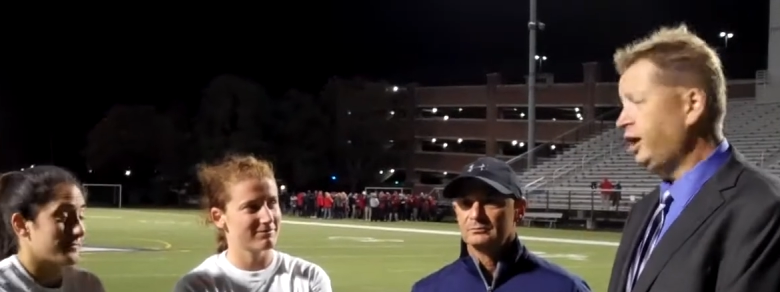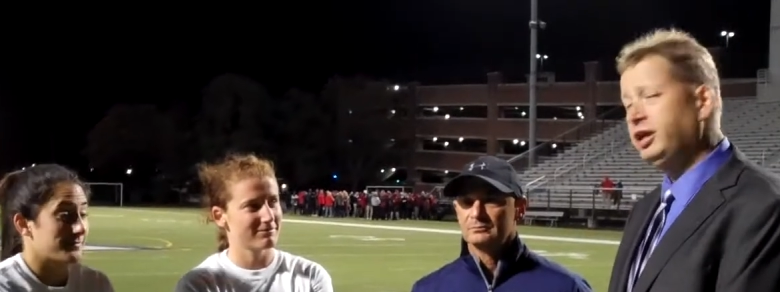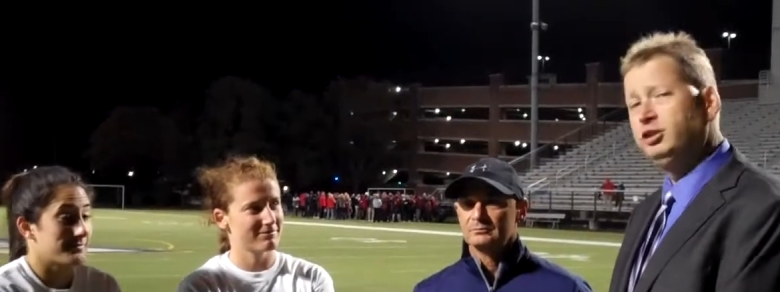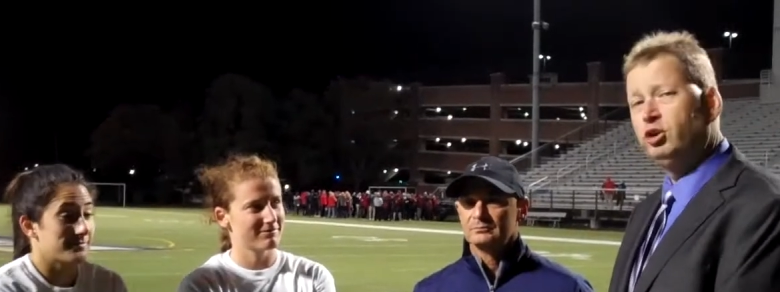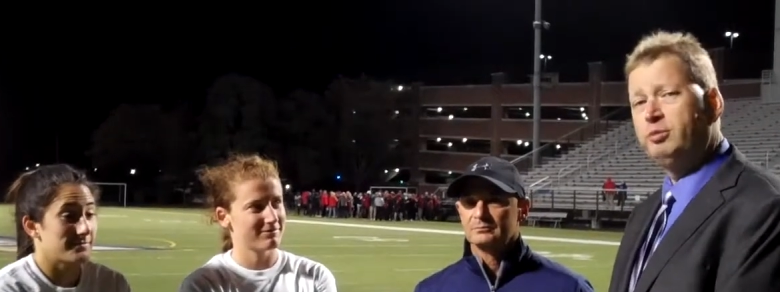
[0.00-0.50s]

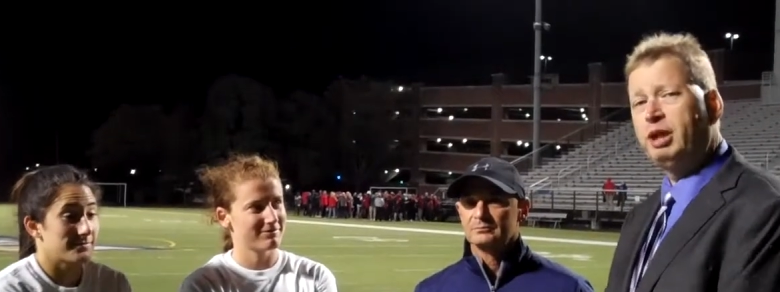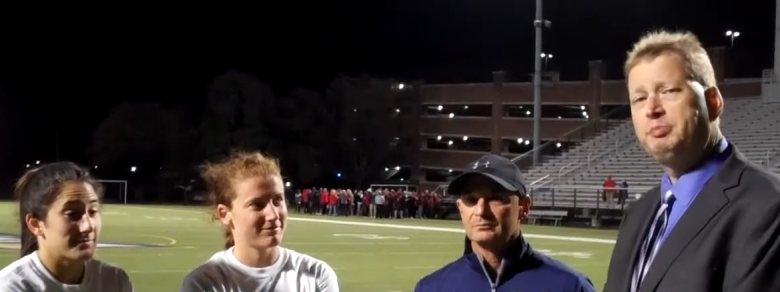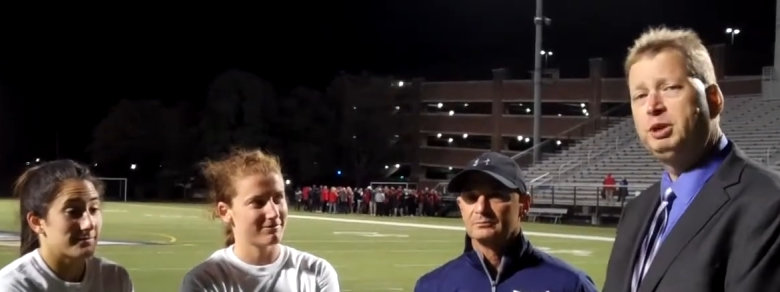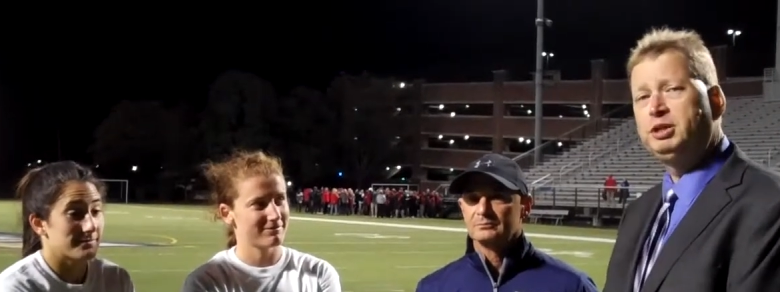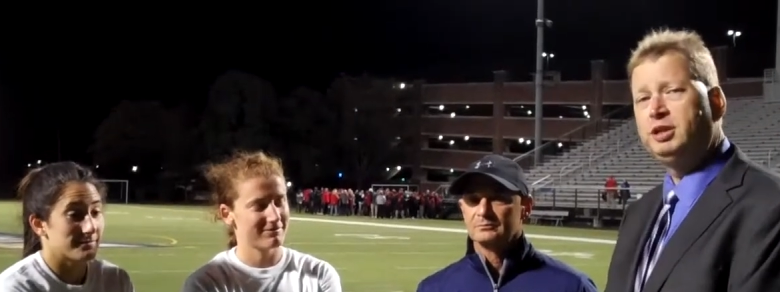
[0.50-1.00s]
Speaker 1: and the
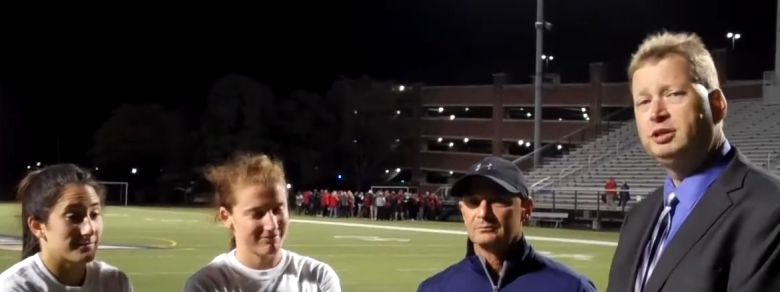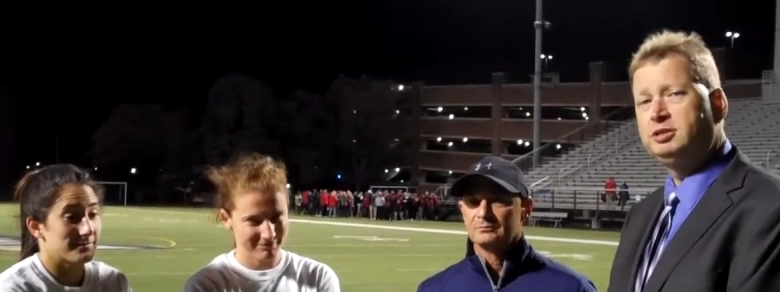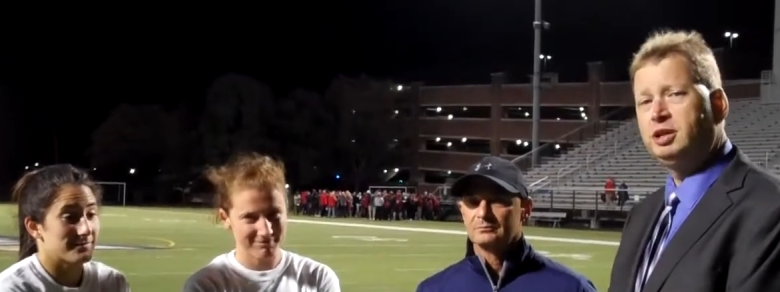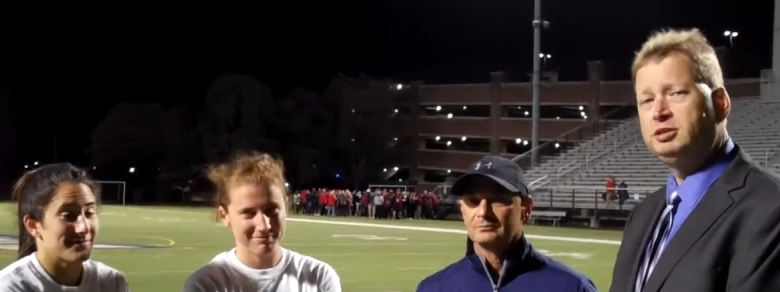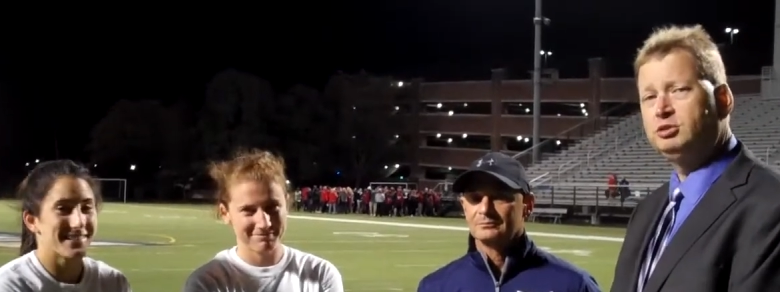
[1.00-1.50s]
automatic bid to the
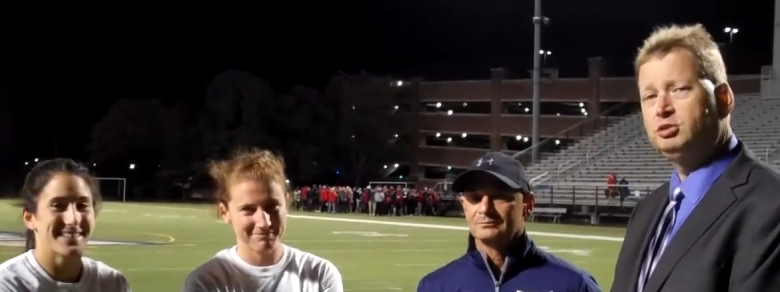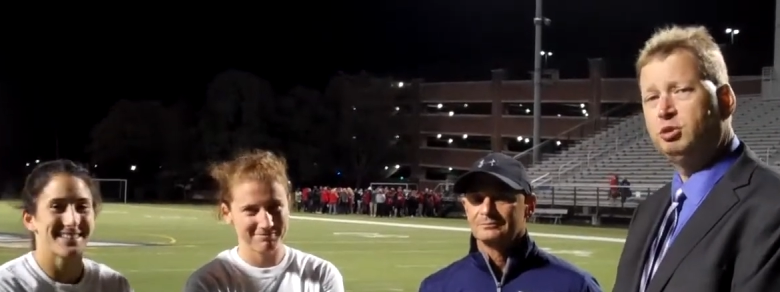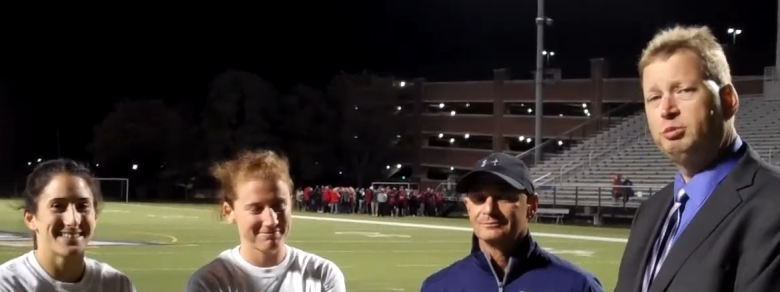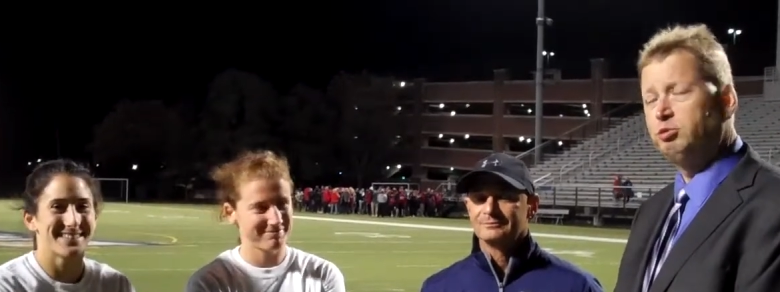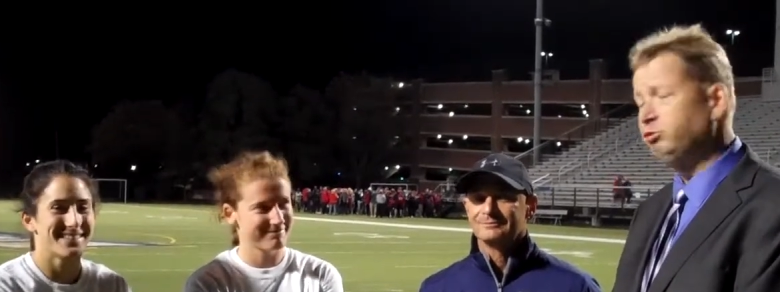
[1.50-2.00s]
NCAA
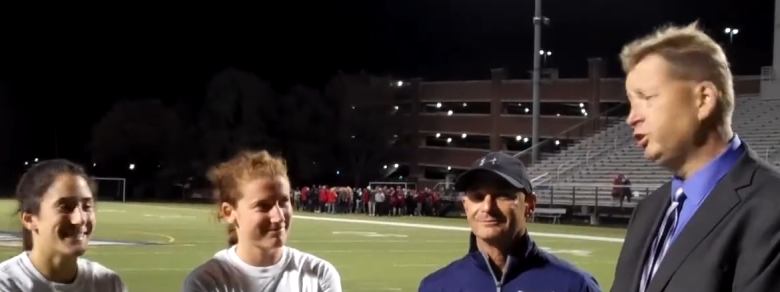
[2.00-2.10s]
tournament.